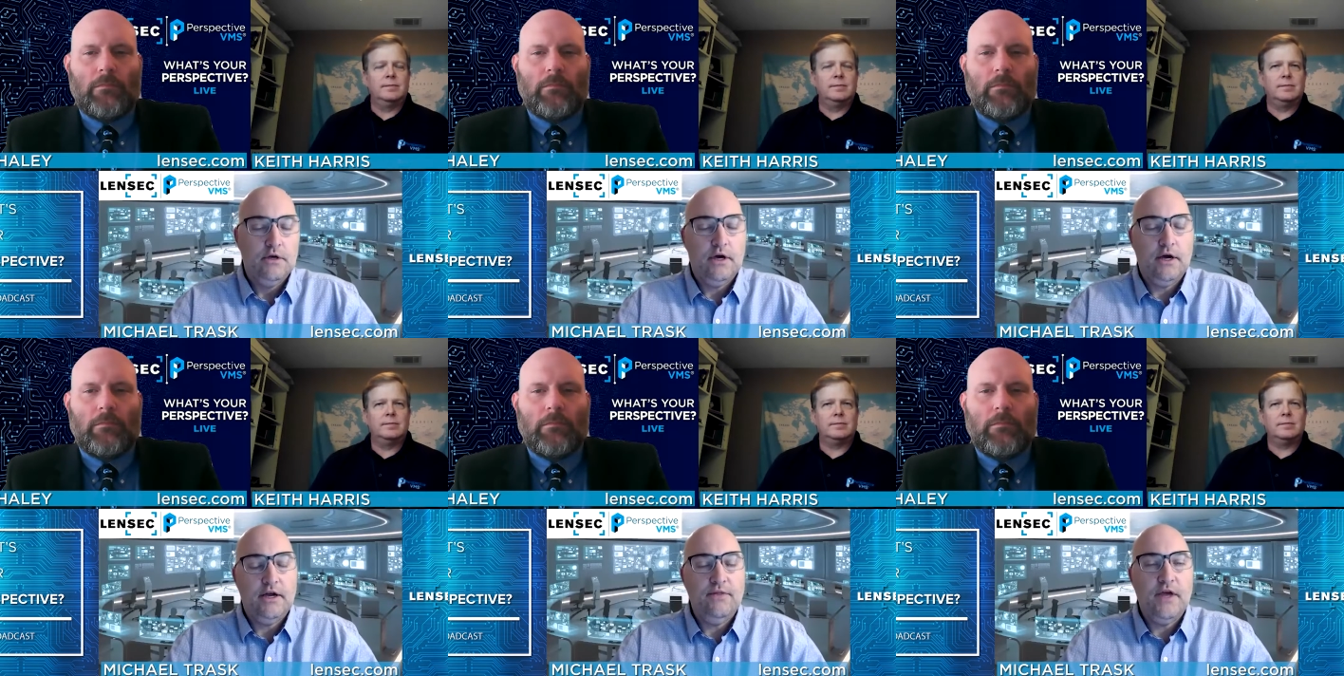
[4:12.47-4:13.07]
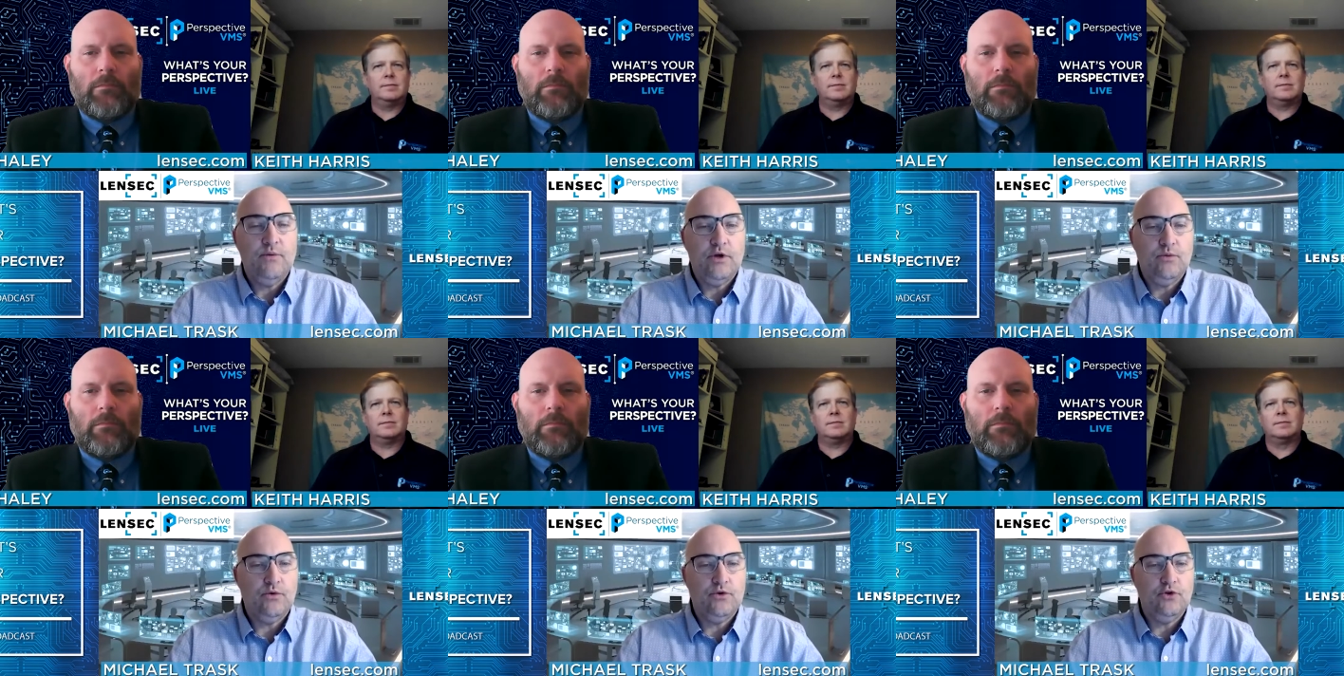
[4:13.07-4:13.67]
Speaker 1: And then we
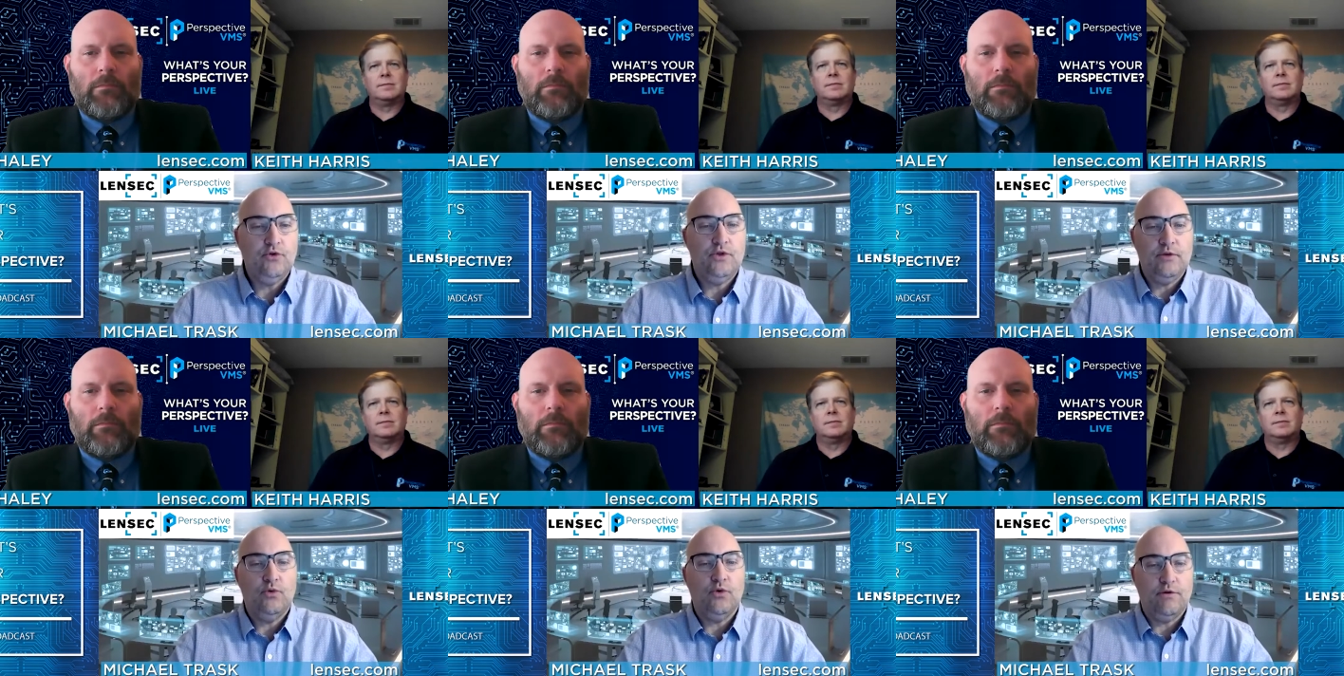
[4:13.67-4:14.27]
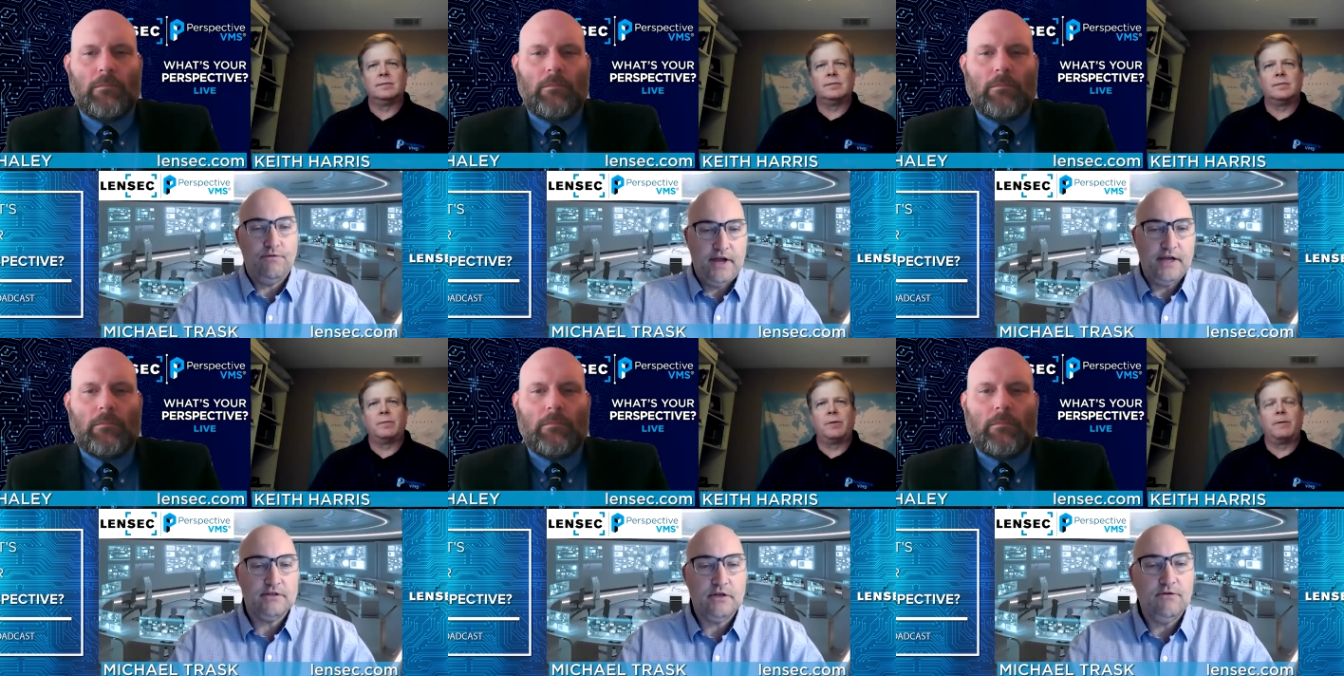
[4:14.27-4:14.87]
will do the more
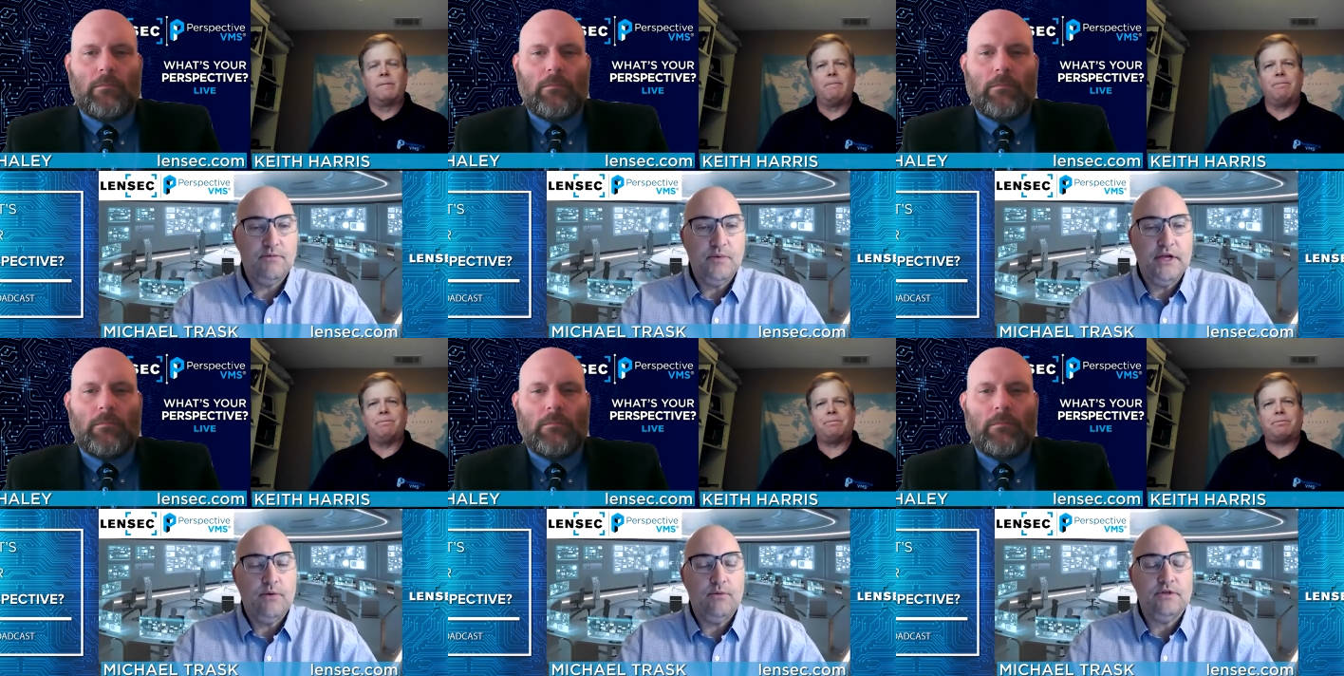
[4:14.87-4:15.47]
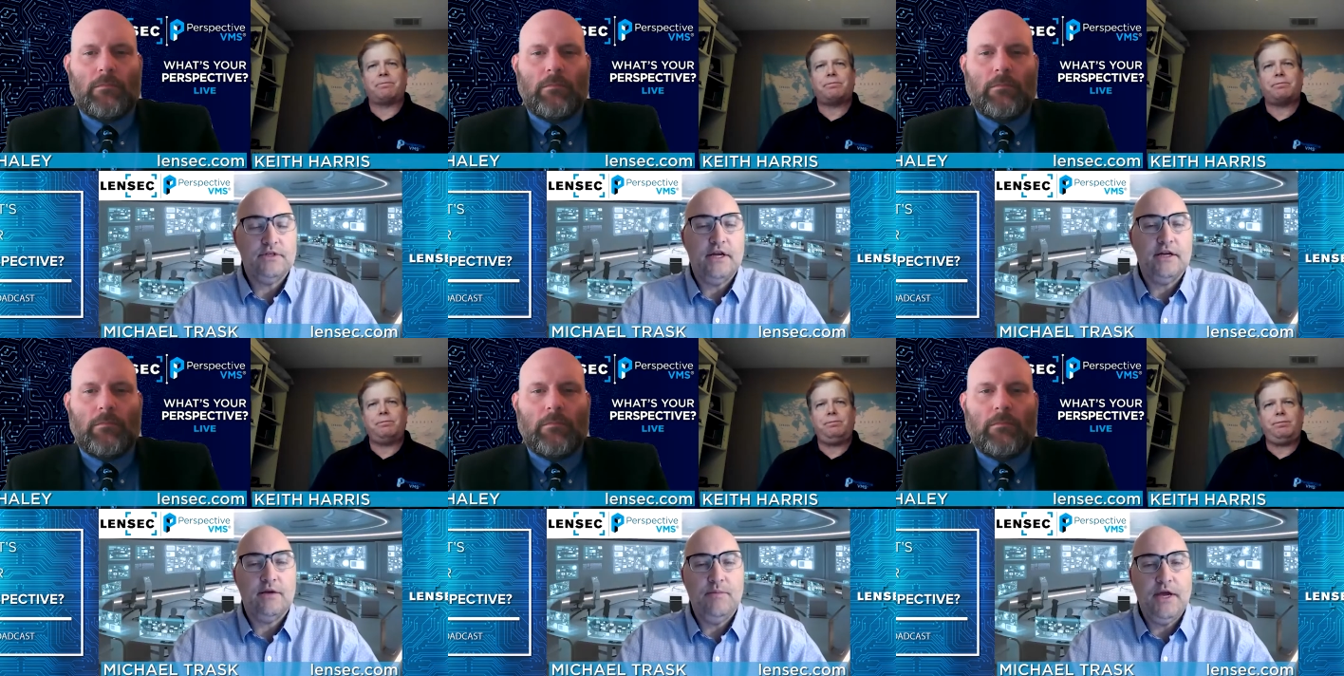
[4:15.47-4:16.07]
advanced of being able to
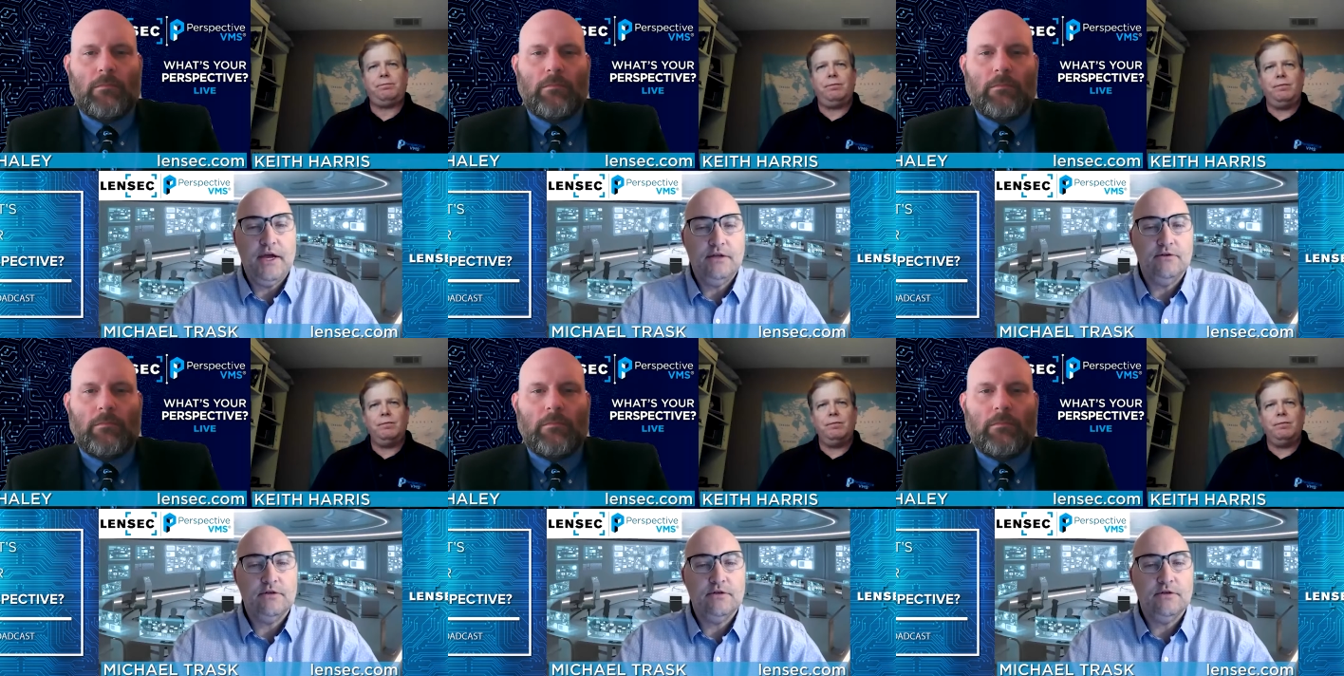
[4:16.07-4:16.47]
send commands